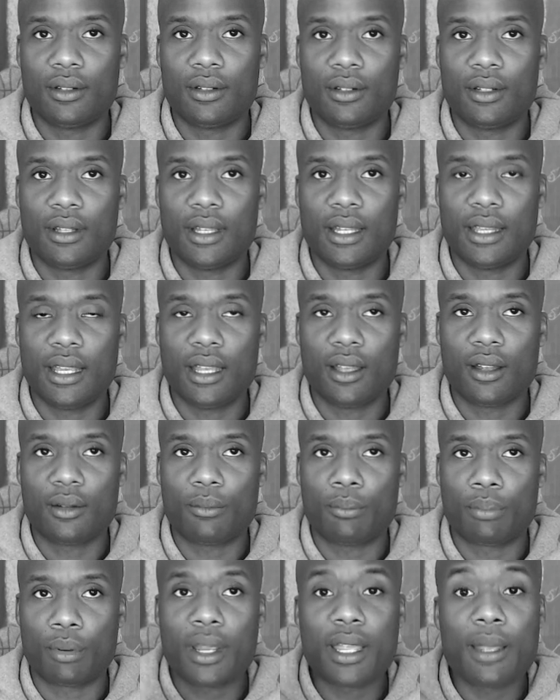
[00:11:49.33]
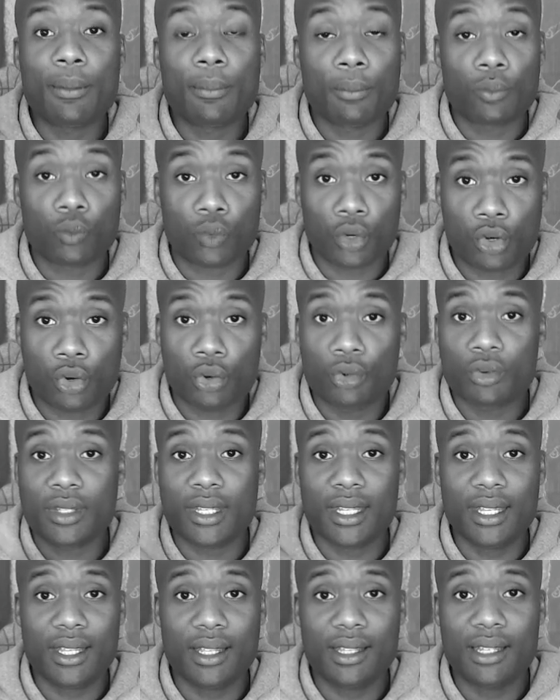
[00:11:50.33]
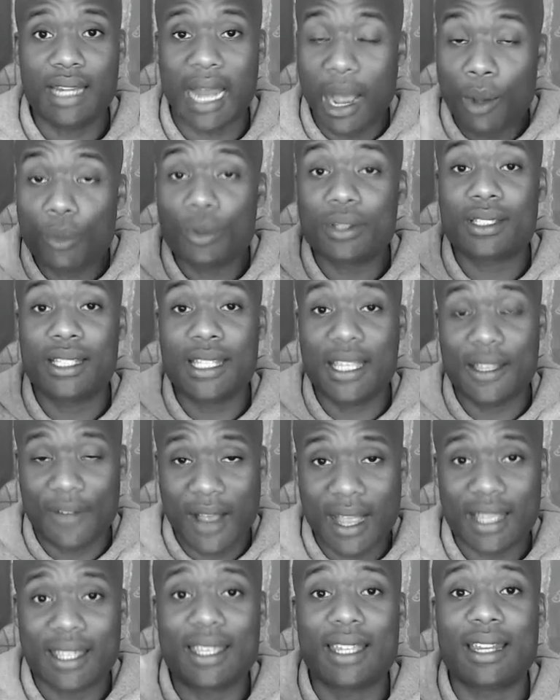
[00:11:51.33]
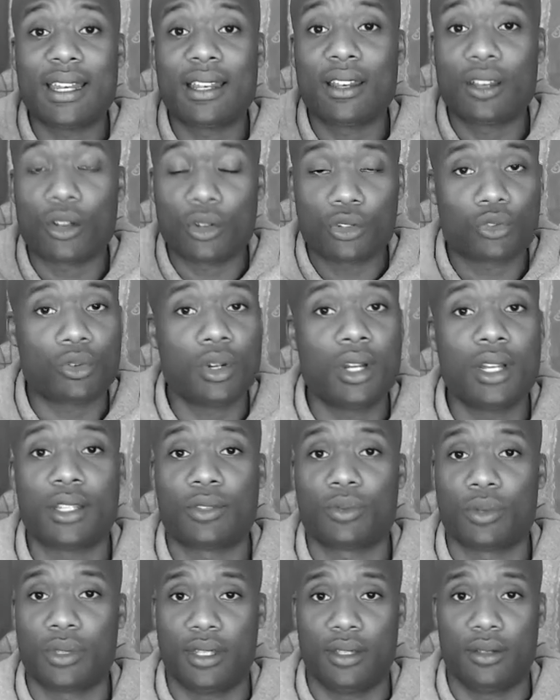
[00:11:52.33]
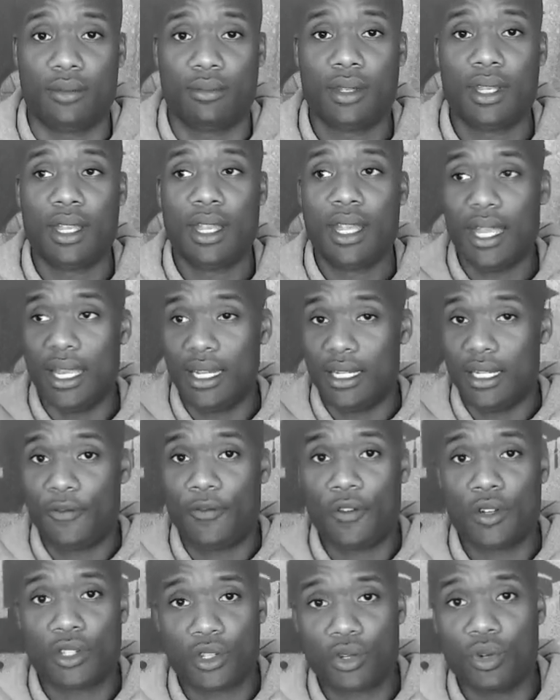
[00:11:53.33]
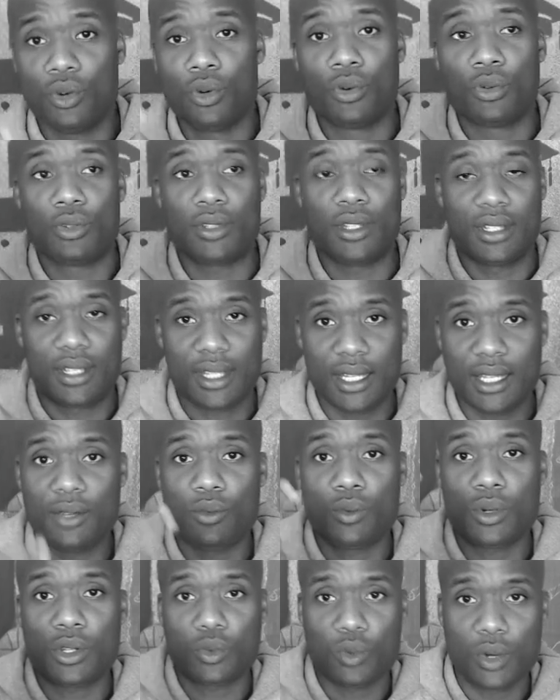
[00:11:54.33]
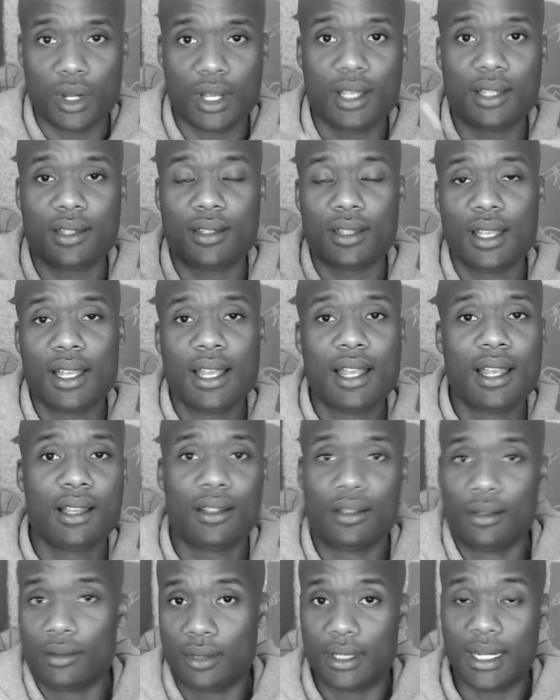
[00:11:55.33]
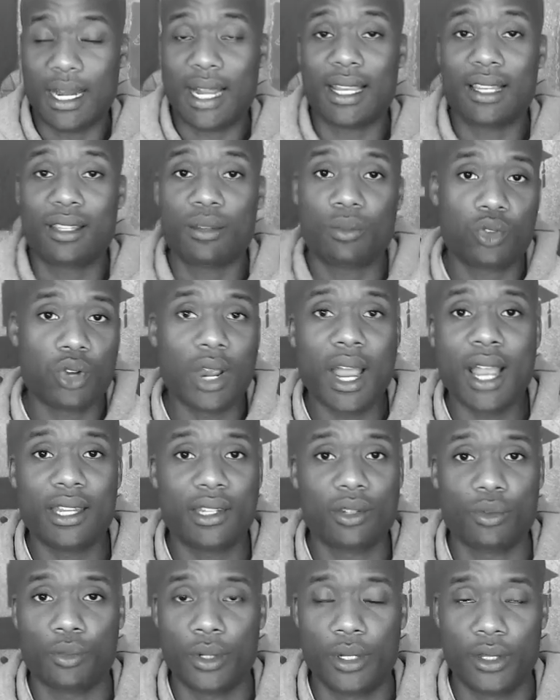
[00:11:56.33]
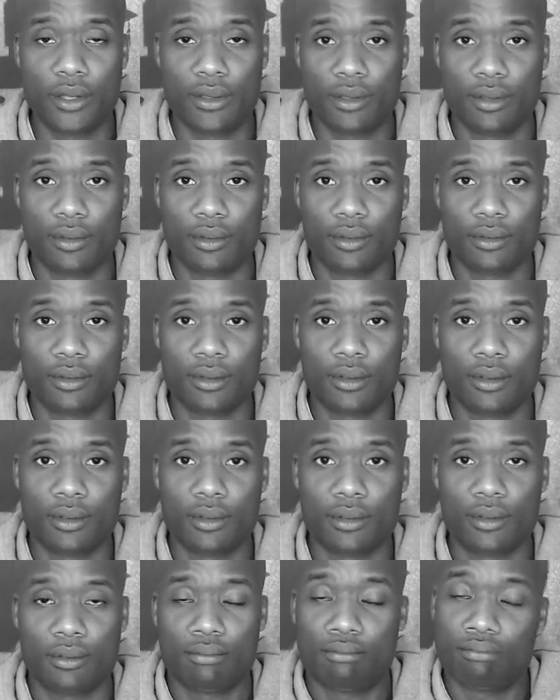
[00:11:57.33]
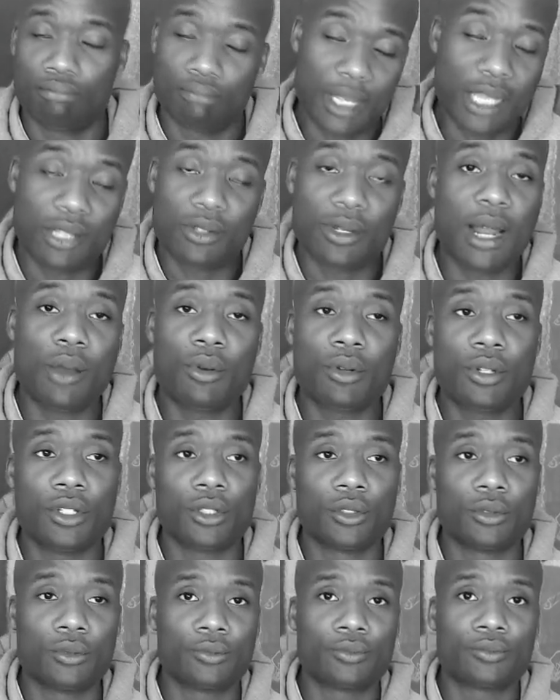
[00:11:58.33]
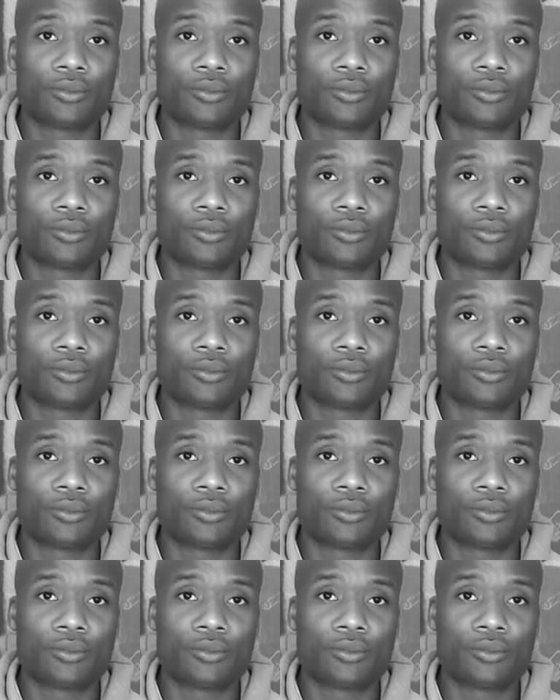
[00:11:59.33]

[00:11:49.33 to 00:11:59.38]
they're bringing recruits in, I would see if I can get in those runs with them at different schools and see which ones that I get some traction with. That's what I would do.